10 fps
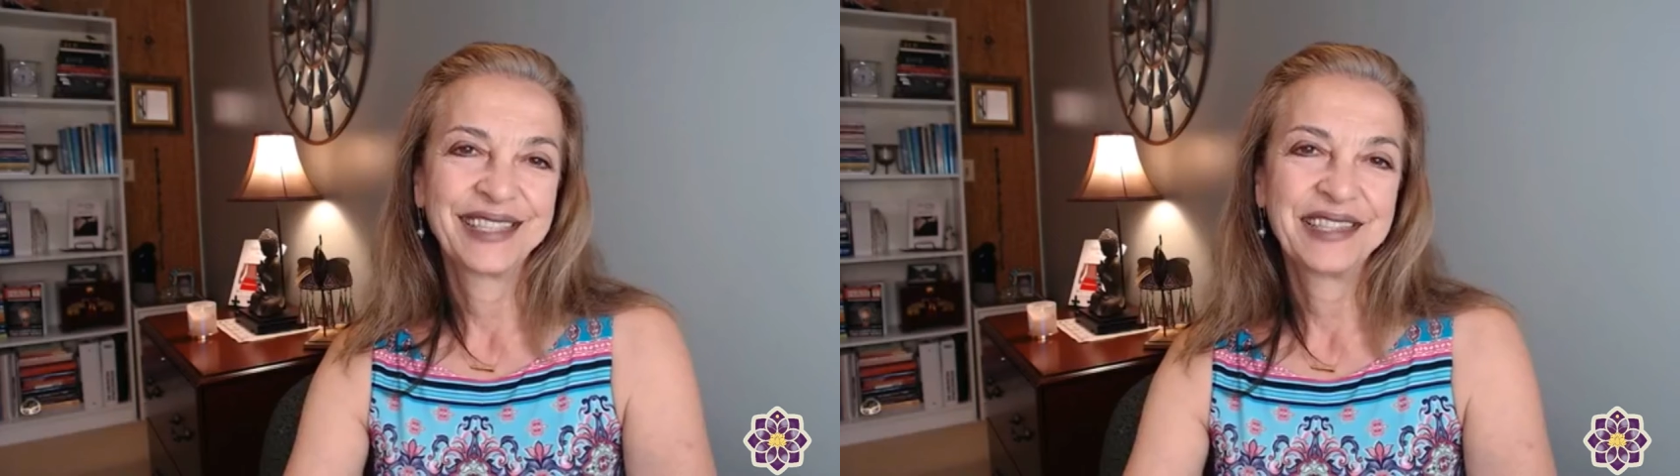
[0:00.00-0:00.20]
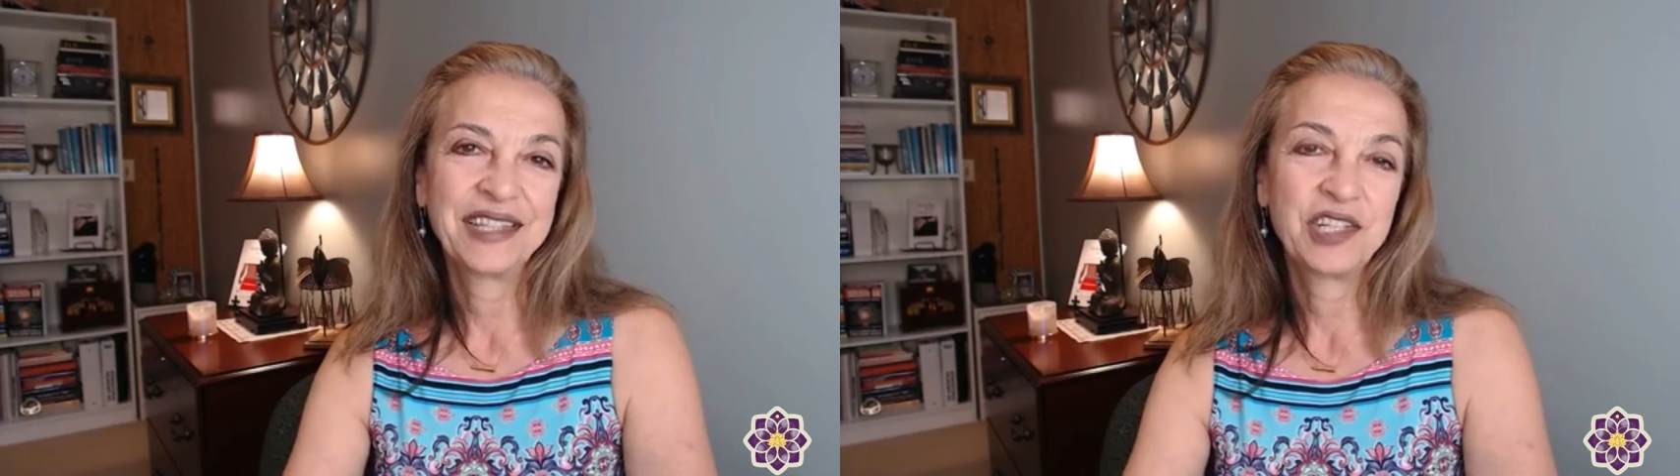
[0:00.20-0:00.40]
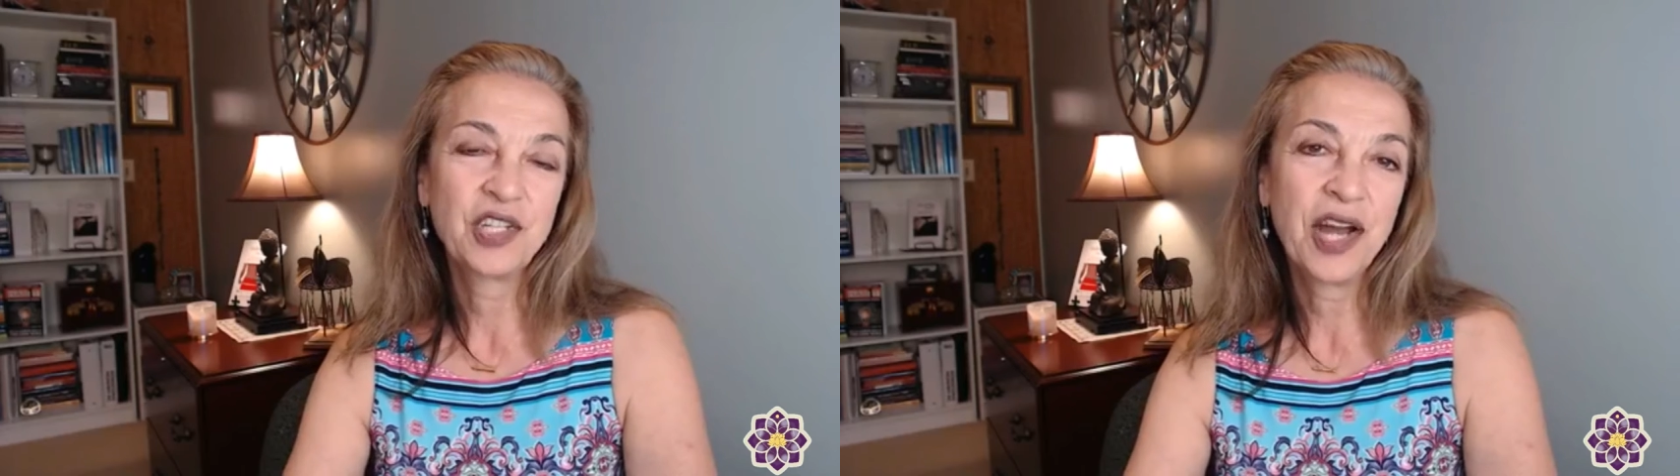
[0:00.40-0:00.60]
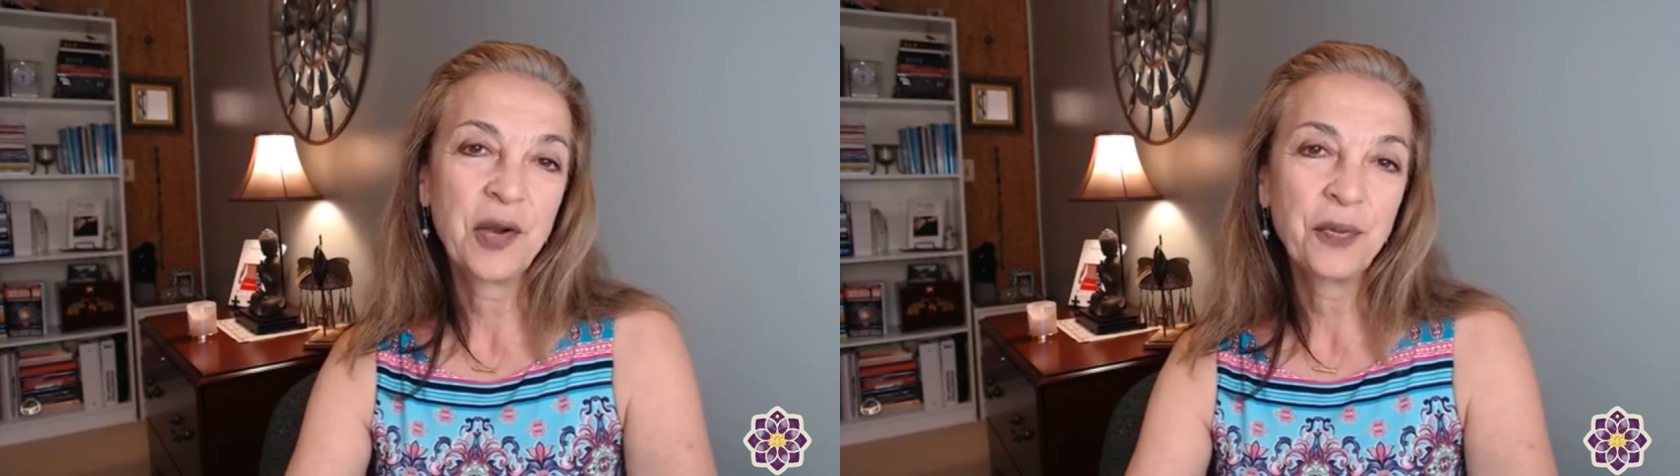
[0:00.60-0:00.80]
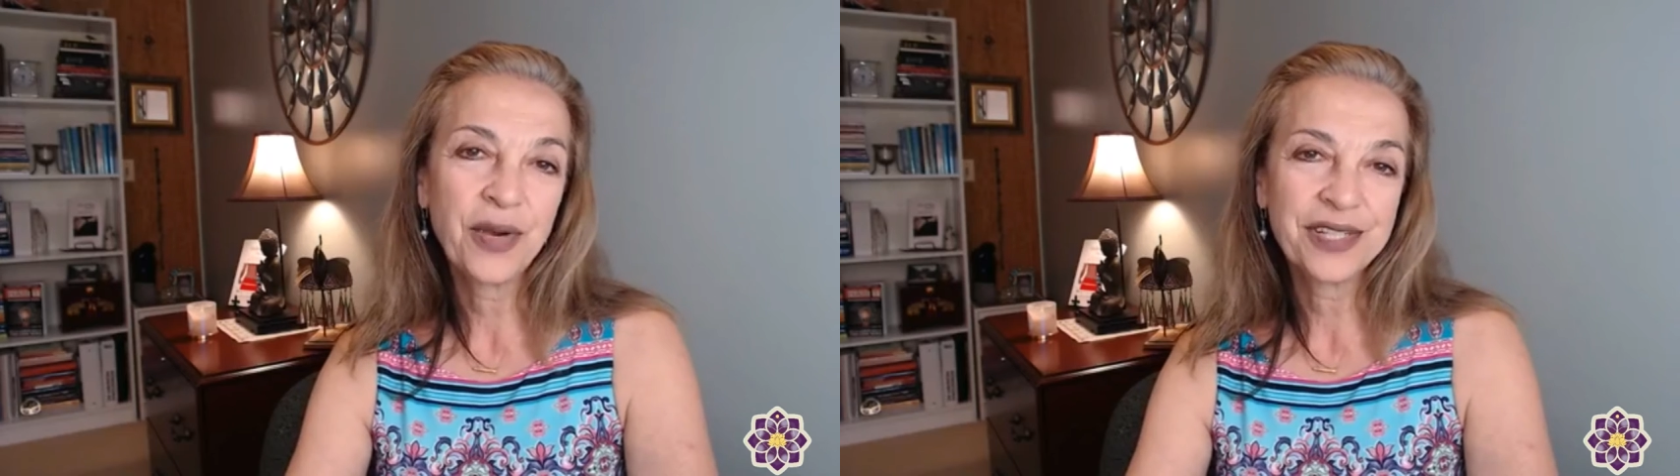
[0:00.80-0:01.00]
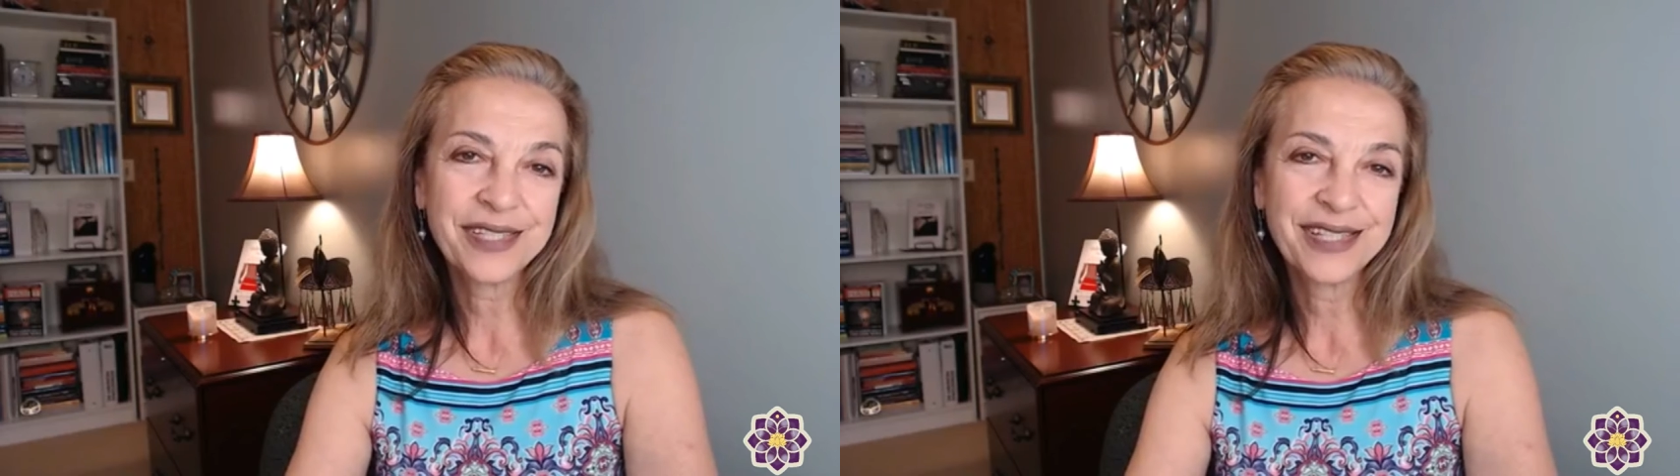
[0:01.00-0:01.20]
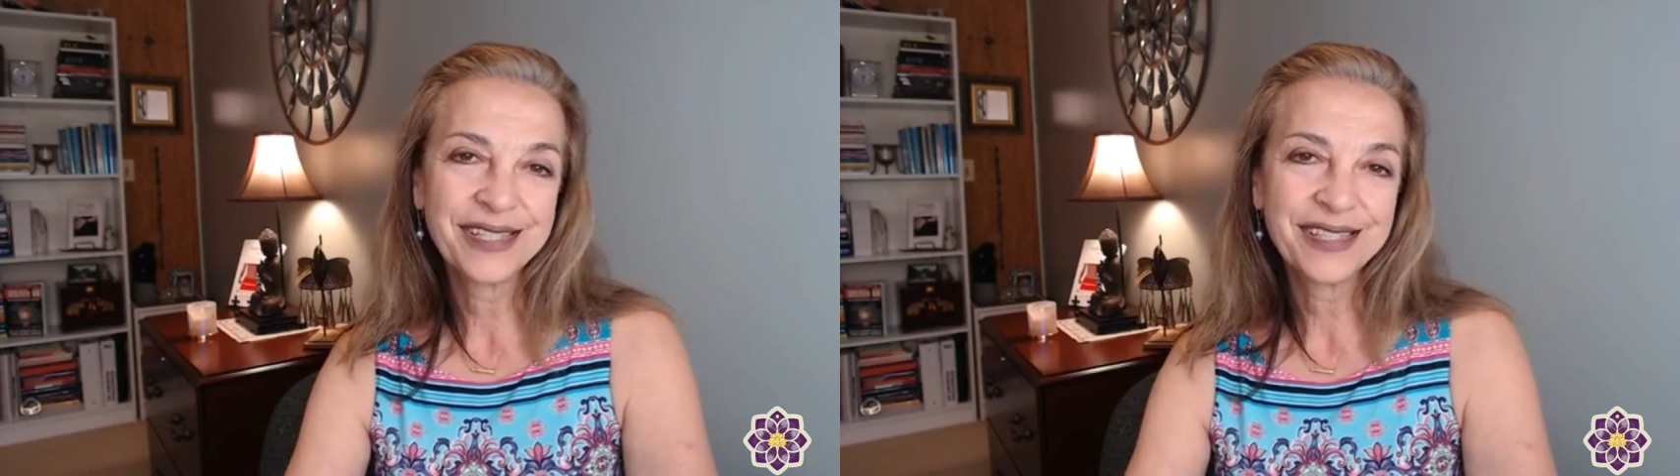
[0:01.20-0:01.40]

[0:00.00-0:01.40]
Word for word: the entire process.